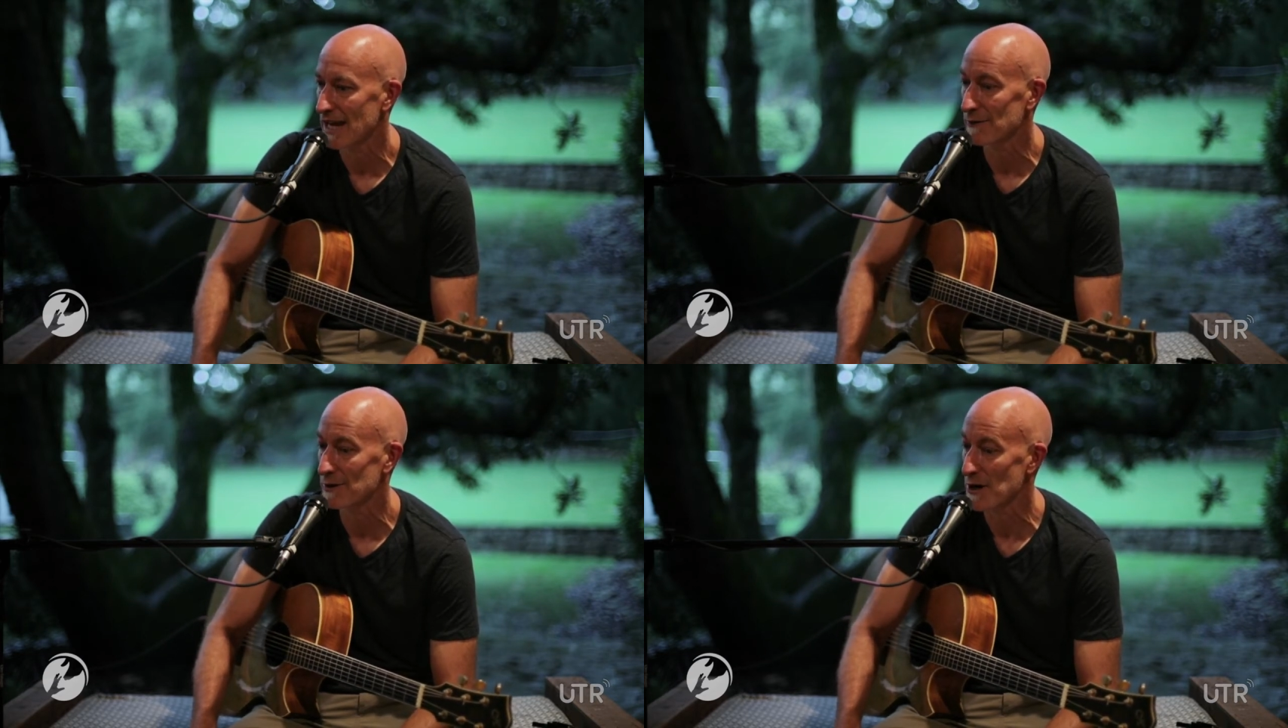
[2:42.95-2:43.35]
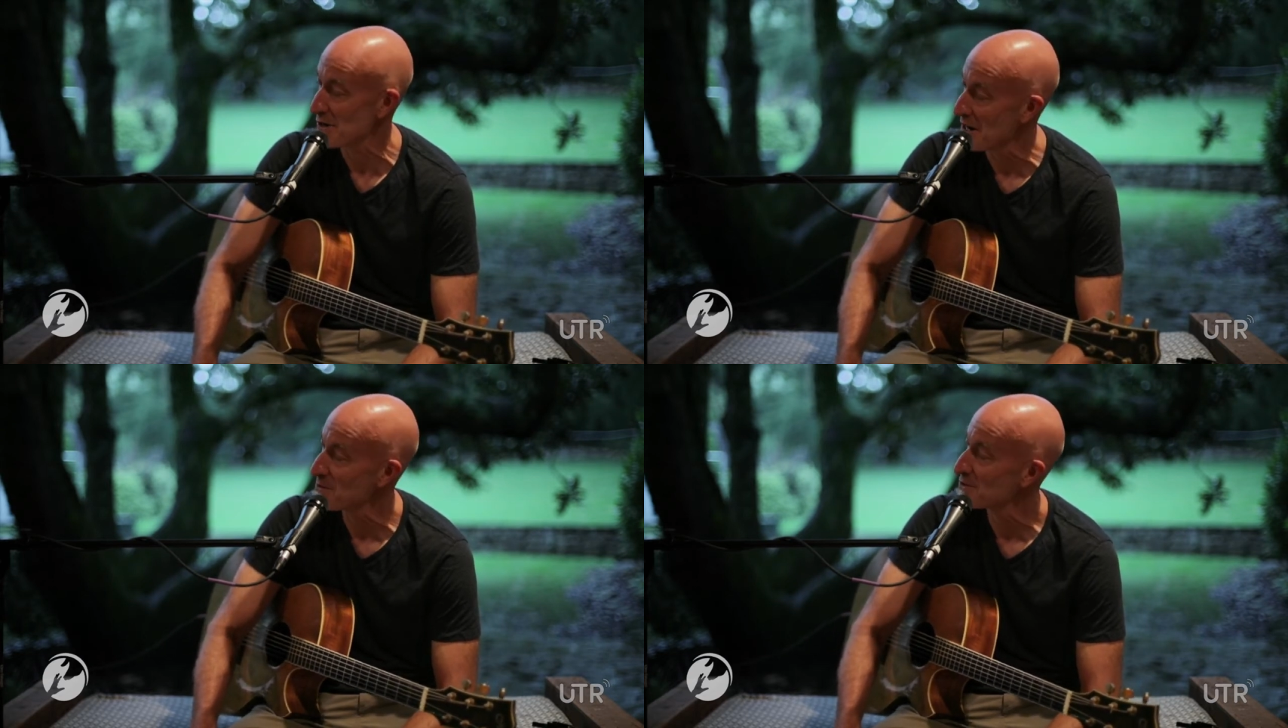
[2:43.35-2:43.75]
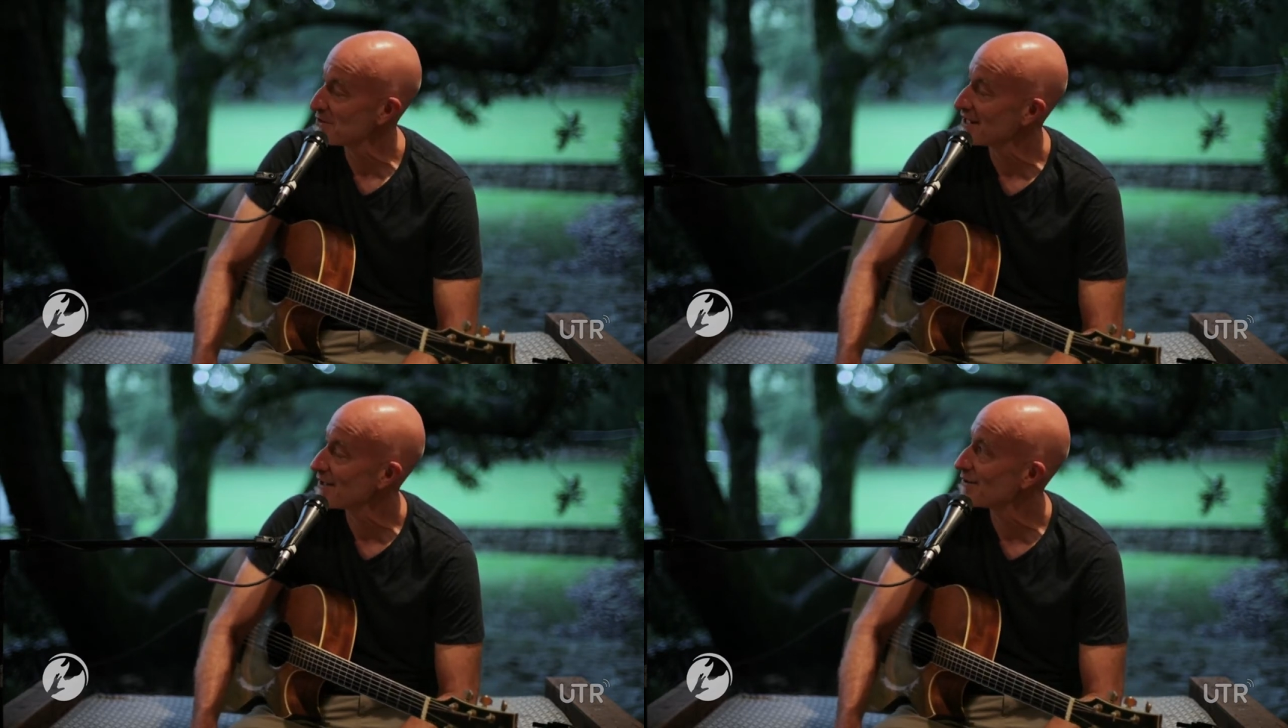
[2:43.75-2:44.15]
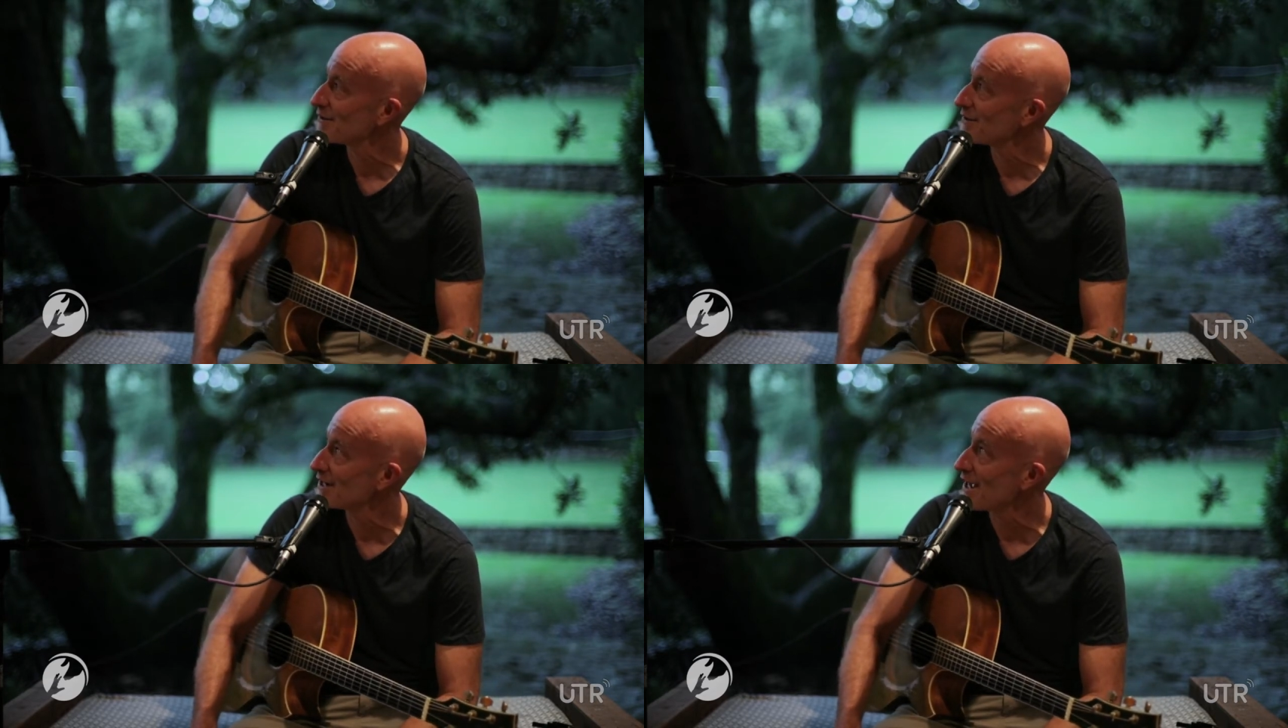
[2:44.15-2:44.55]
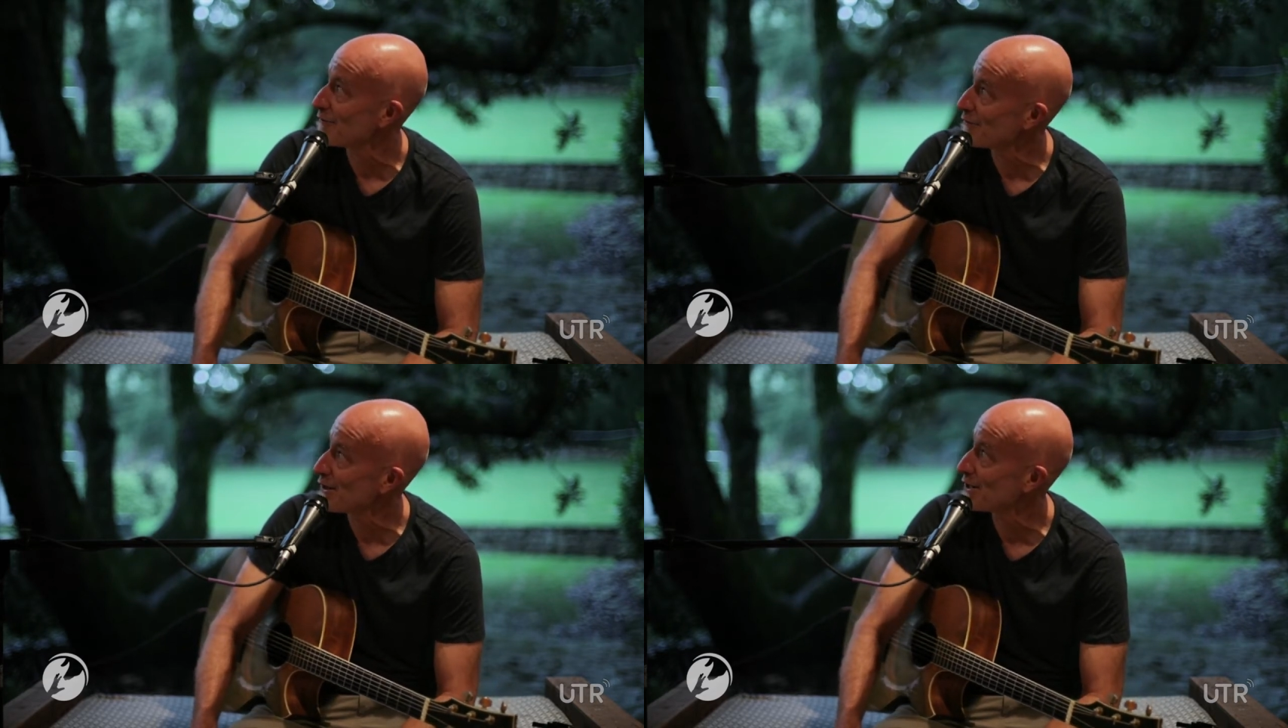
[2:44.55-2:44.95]
gathering our neighbors together to
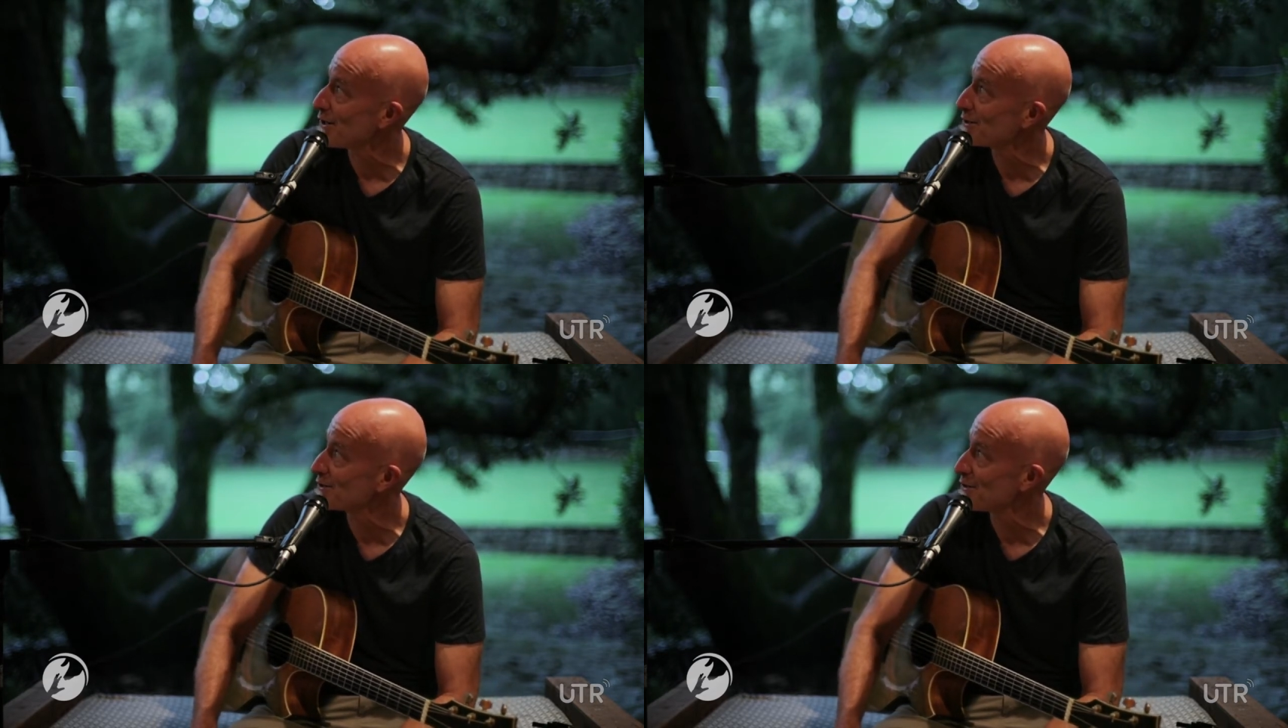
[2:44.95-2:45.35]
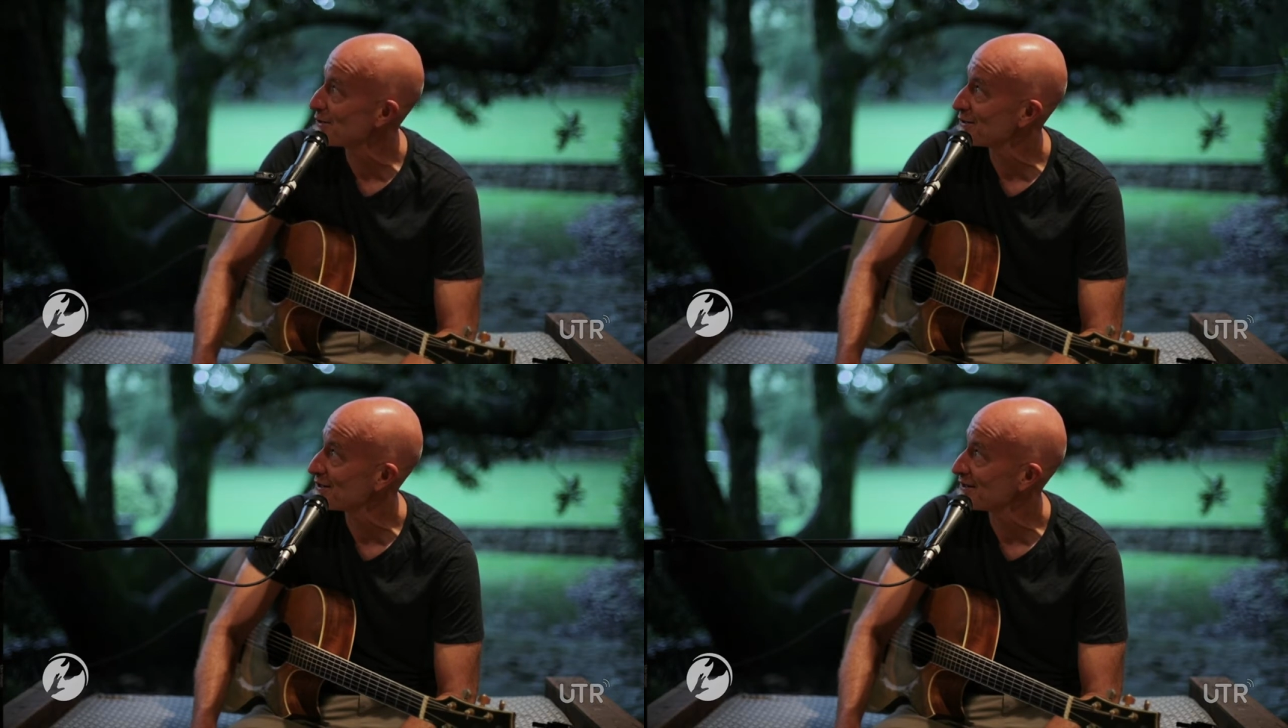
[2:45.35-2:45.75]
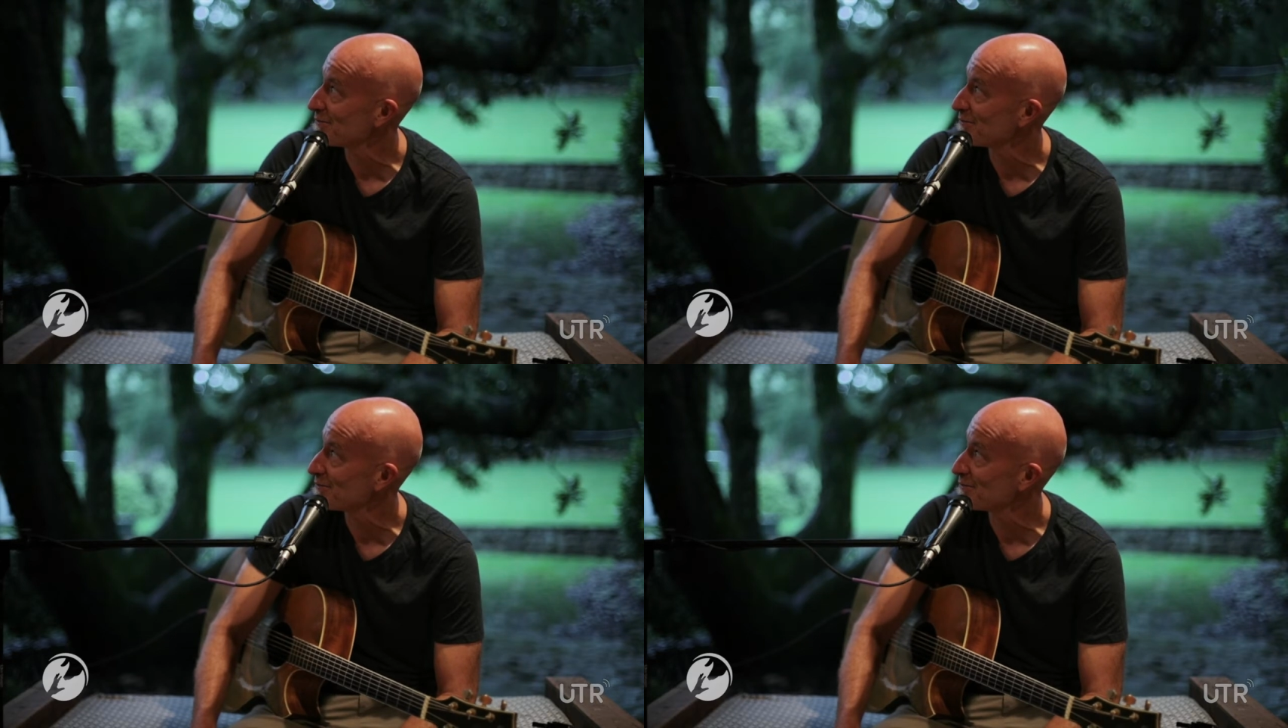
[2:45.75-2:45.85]
have front yard church,